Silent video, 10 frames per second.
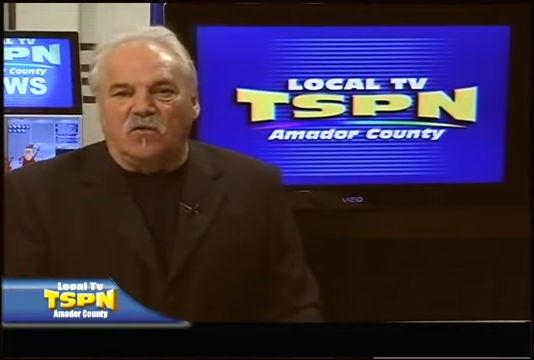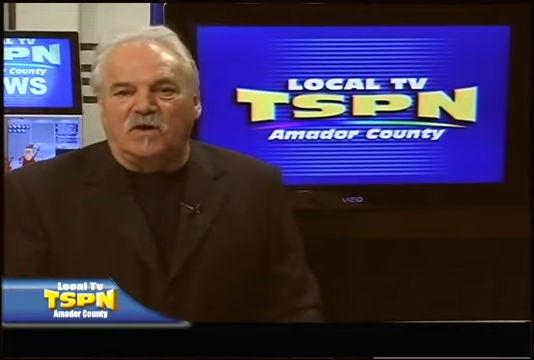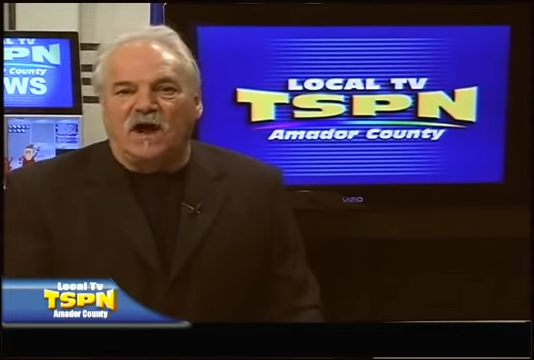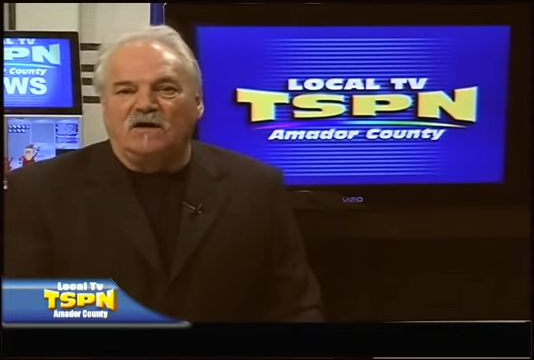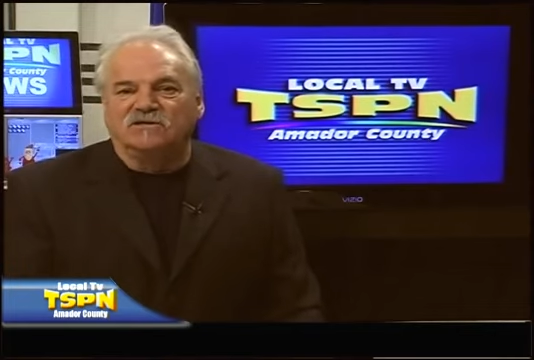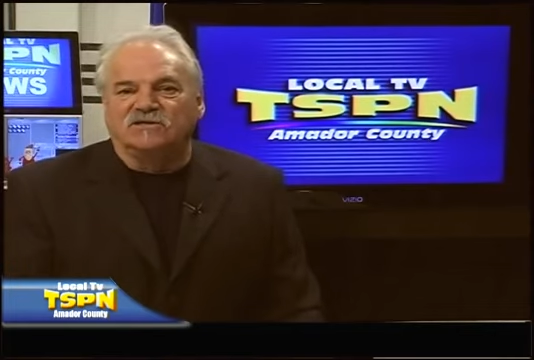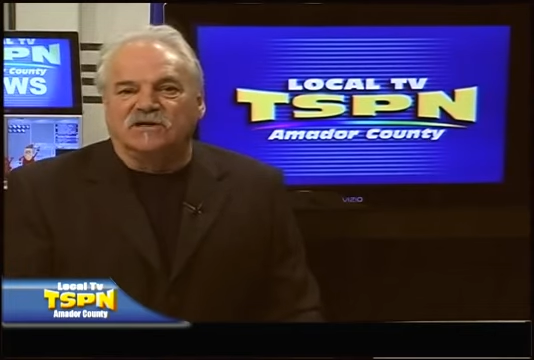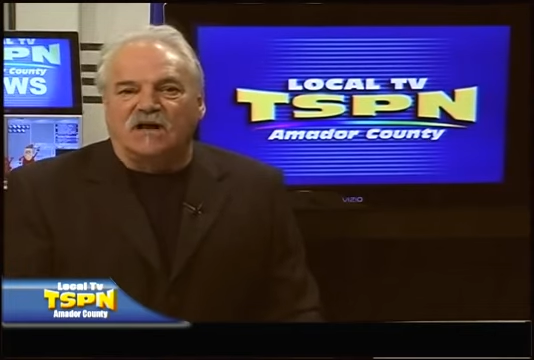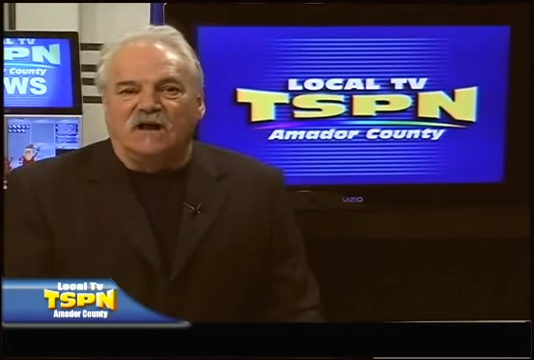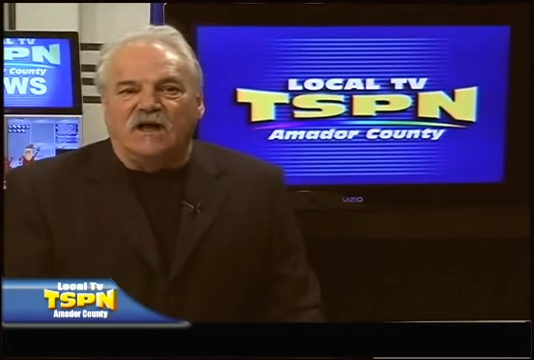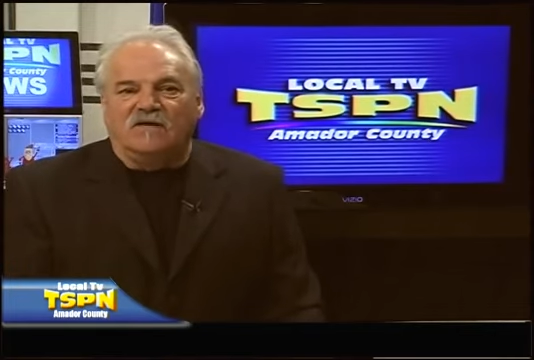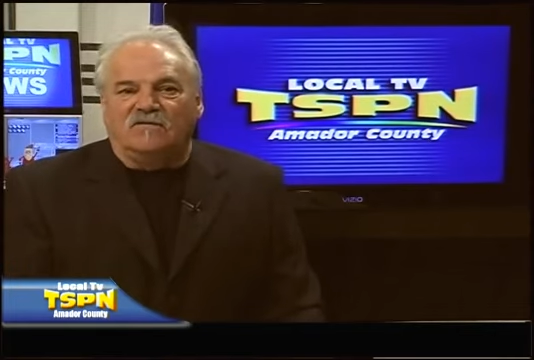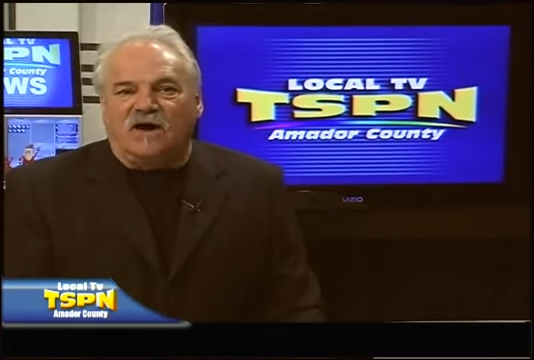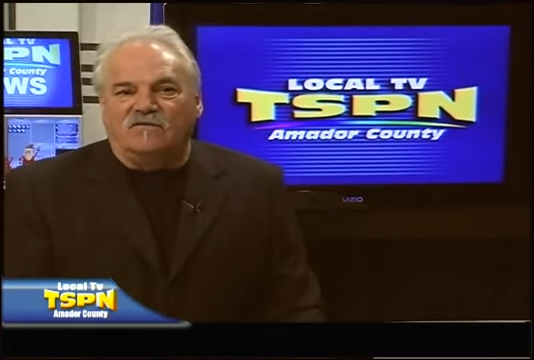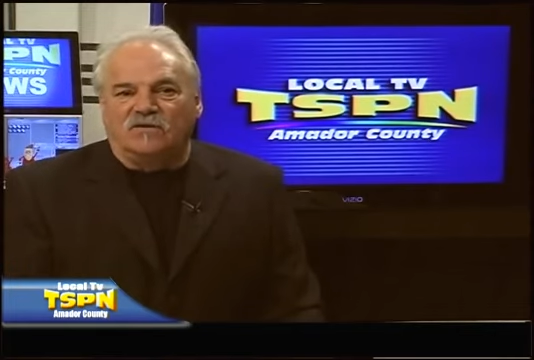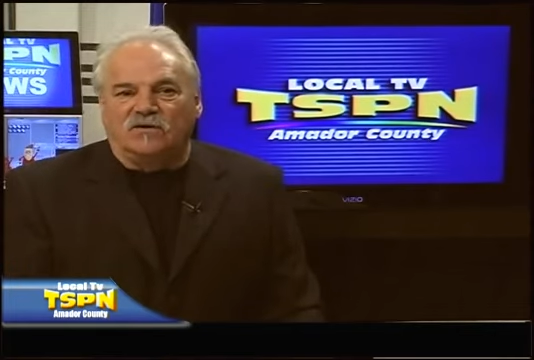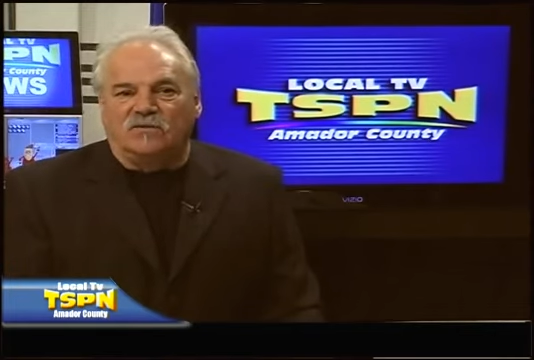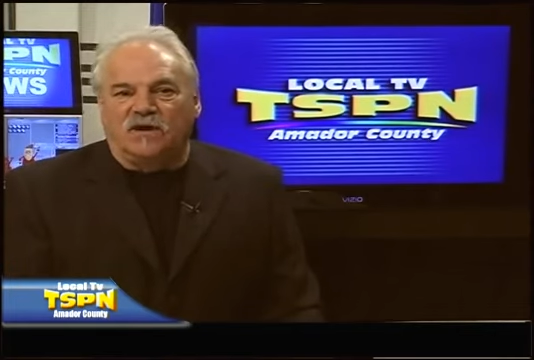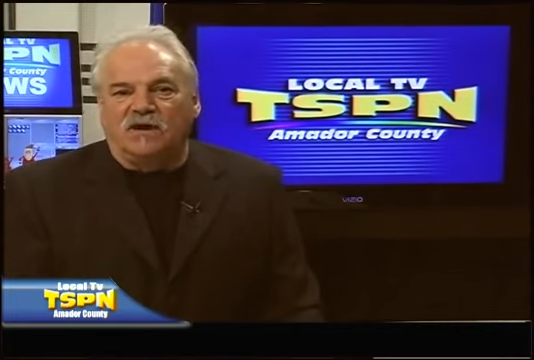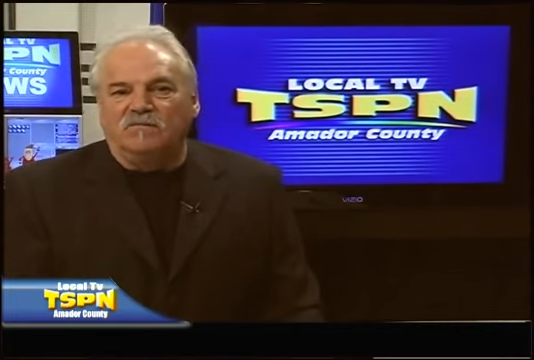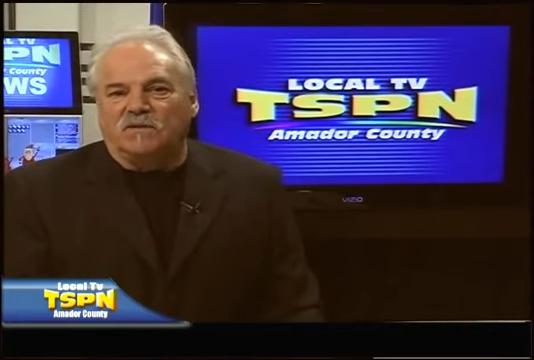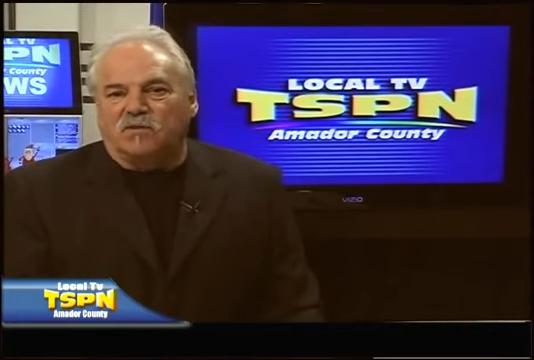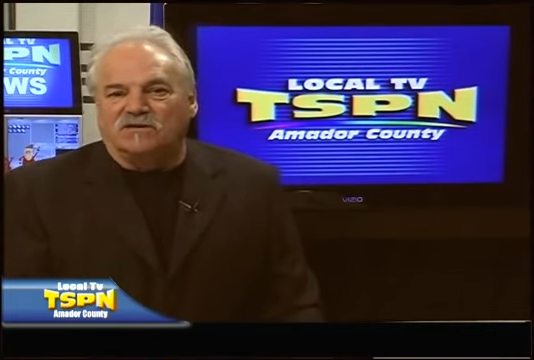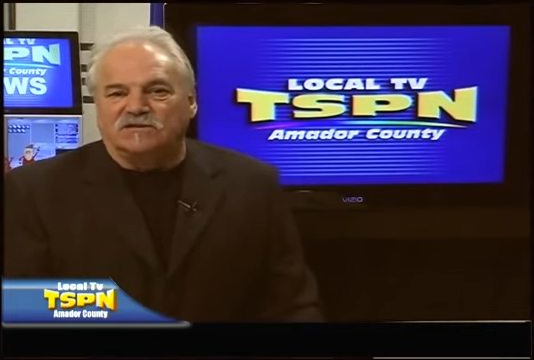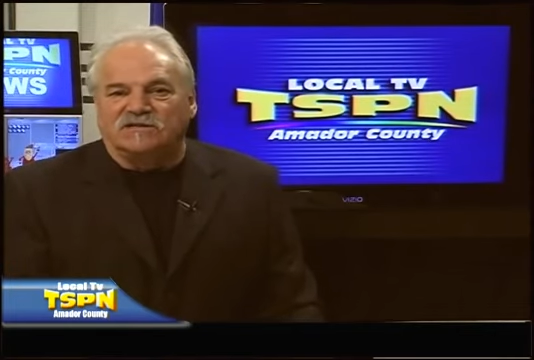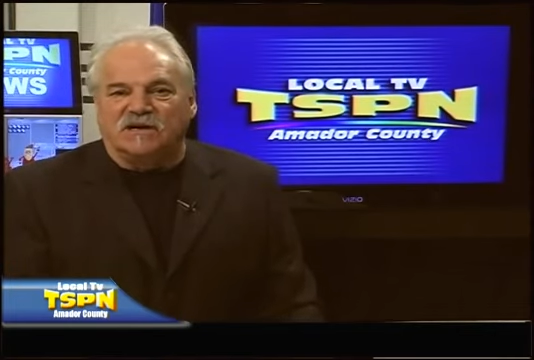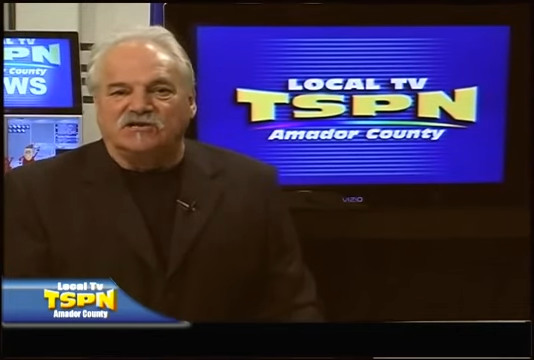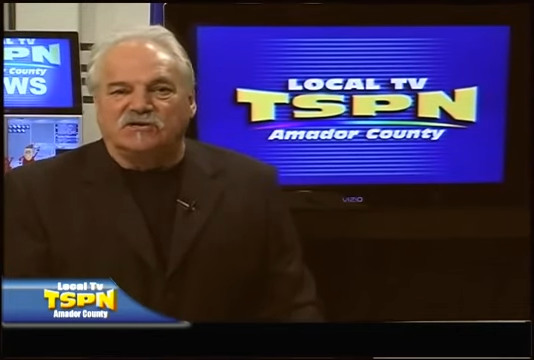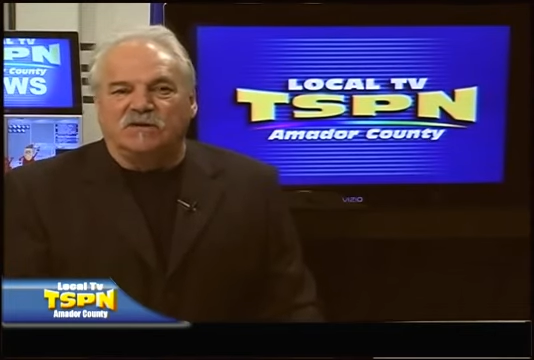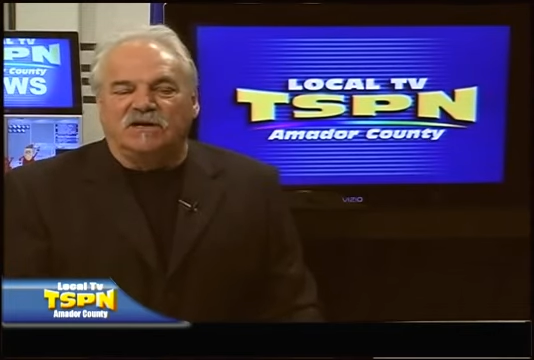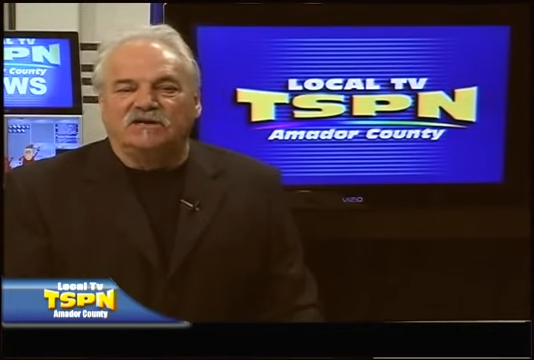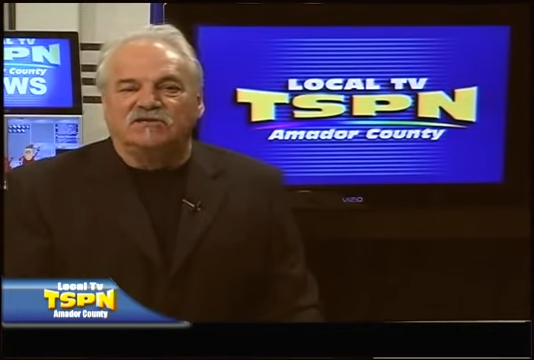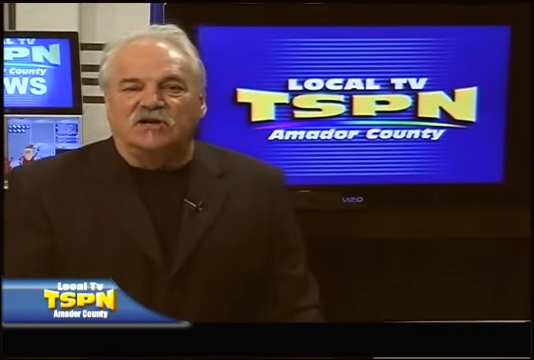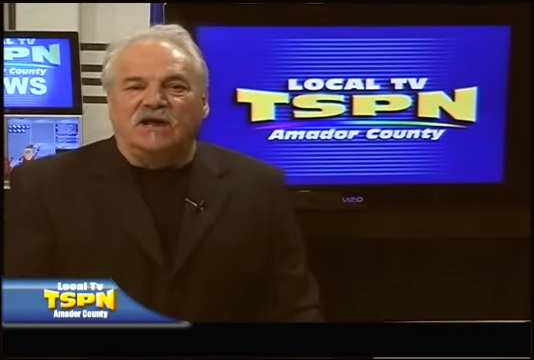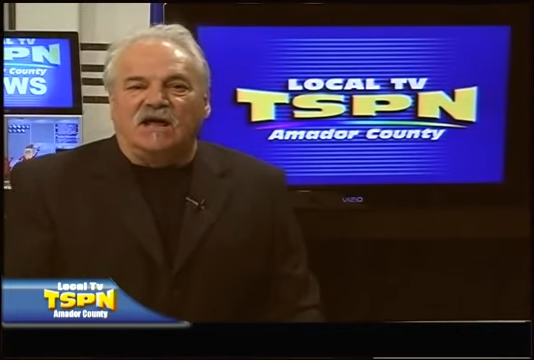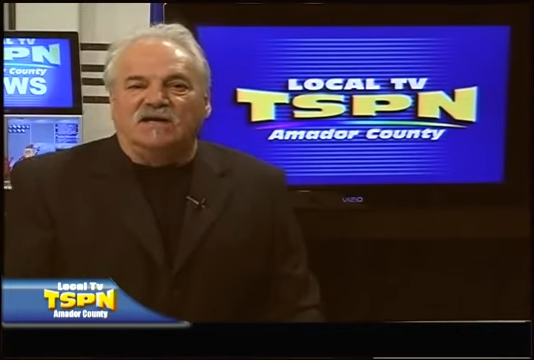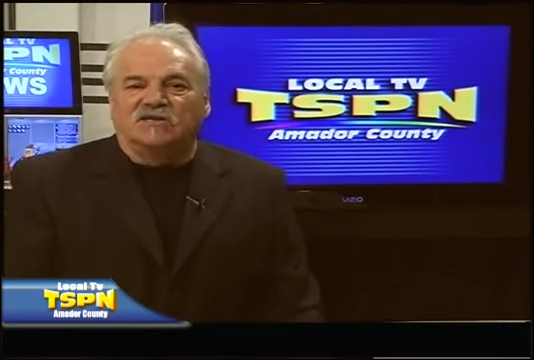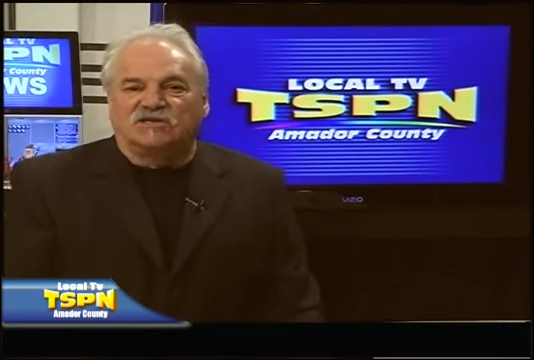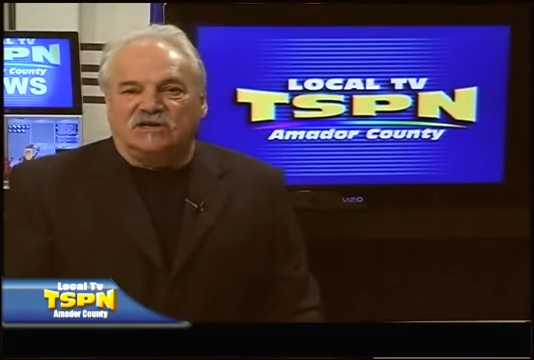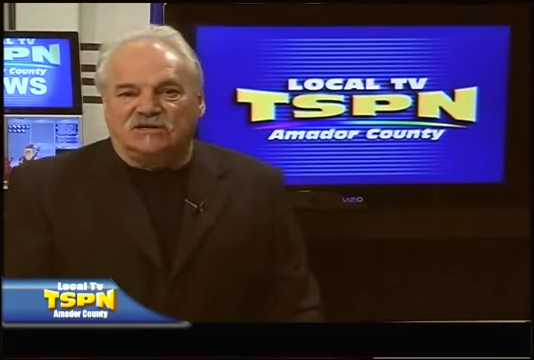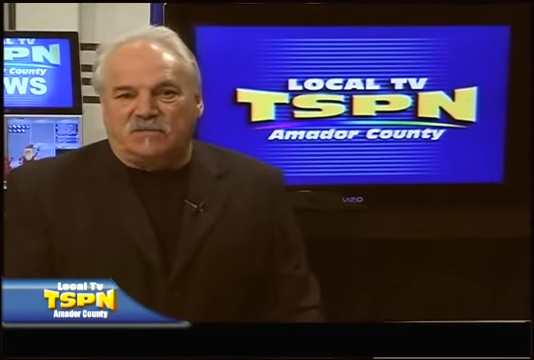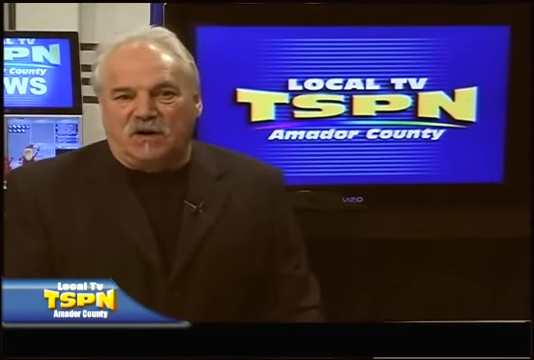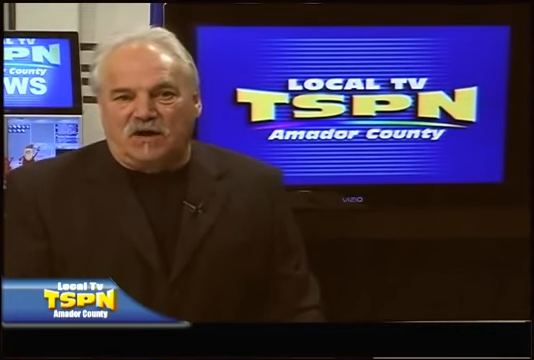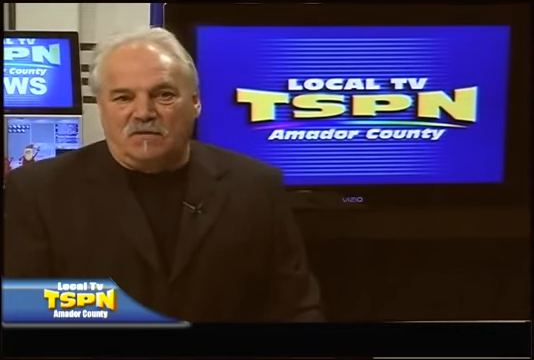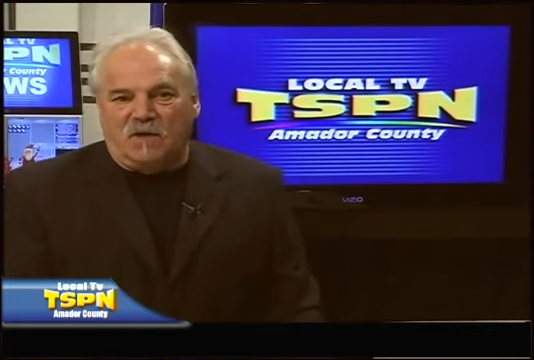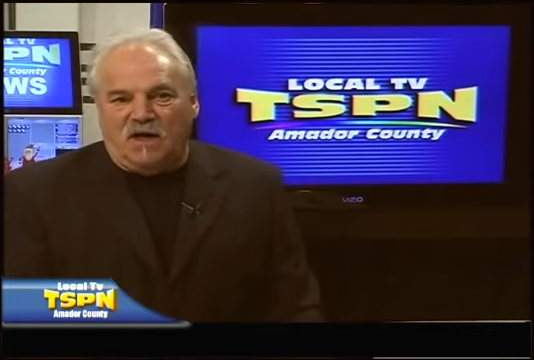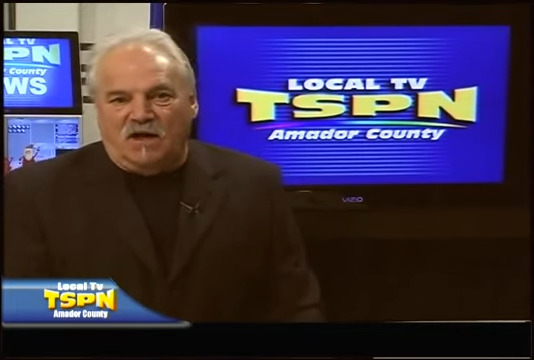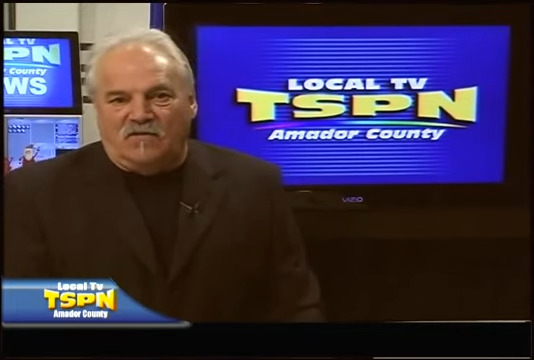the open house is at 5:30 p.m. The presentation begins at 6 p.m.